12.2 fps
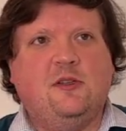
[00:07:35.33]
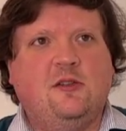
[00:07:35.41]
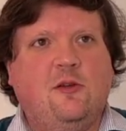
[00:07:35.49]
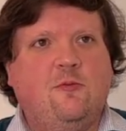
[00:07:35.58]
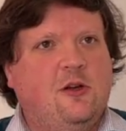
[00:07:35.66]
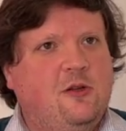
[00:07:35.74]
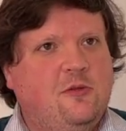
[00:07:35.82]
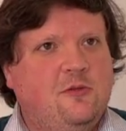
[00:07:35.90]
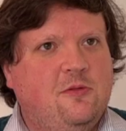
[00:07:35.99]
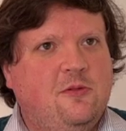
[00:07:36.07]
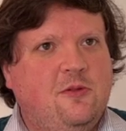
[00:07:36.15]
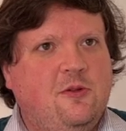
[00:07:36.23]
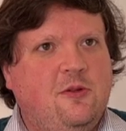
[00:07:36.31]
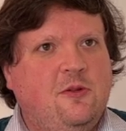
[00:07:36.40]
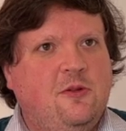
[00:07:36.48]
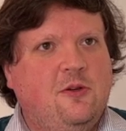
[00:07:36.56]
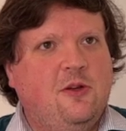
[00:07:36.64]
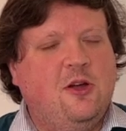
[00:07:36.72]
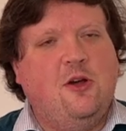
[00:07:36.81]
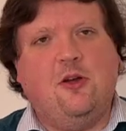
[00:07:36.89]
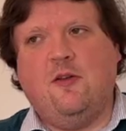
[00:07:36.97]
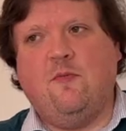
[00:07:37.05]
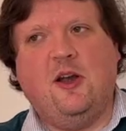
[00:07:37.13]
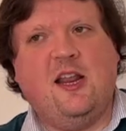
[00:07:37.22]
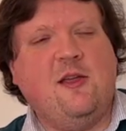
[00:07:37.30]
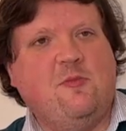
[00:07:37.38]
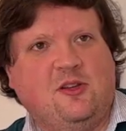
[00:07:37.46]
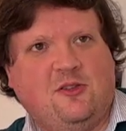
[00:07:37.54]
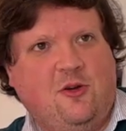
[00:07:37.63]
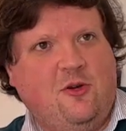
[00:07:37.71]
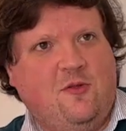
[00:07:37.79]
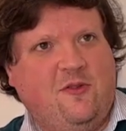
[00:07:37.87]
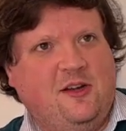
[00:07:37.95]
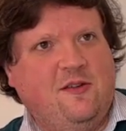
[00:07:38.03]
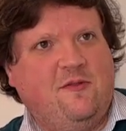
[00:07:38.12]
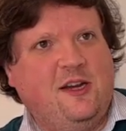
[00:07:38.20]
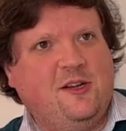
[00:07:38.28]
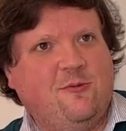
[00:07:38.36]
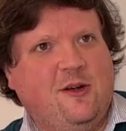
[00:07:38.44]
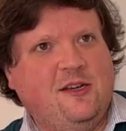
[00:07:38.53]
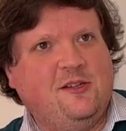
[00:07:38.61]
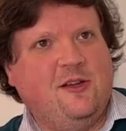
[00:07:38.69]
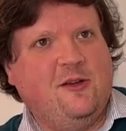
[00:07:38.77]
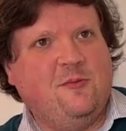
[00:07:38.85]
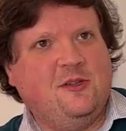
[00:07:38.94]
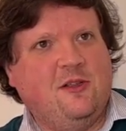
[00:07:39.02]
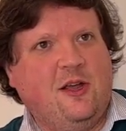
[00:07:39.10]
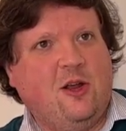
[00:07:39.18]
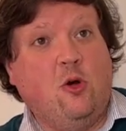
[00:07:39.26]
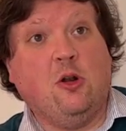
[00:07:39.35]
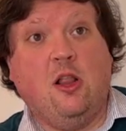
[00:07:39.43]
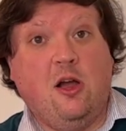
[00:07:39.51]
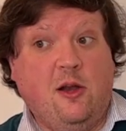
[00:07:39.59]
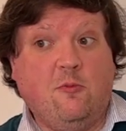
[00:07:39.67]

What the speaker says: It's like, well, I can't if my neighbour's not offering different each way terms, like online,